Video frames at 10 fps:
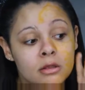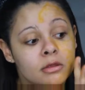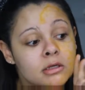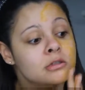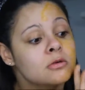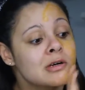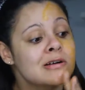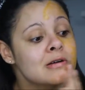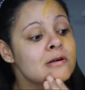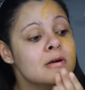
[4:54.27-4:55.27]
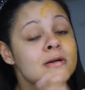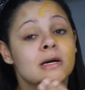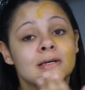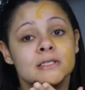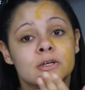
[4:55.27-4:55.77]
This one,
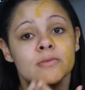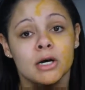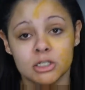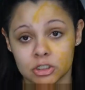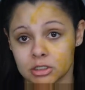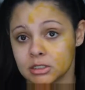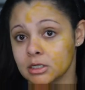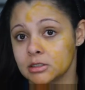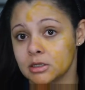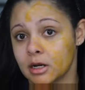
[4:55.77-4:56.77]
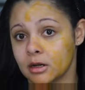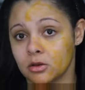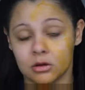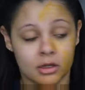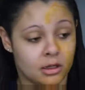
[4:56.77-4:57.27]
not so much. It does kind of
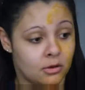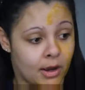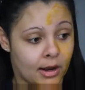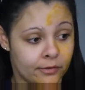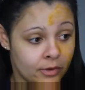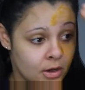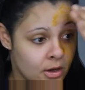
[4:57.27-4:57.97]
look like you have,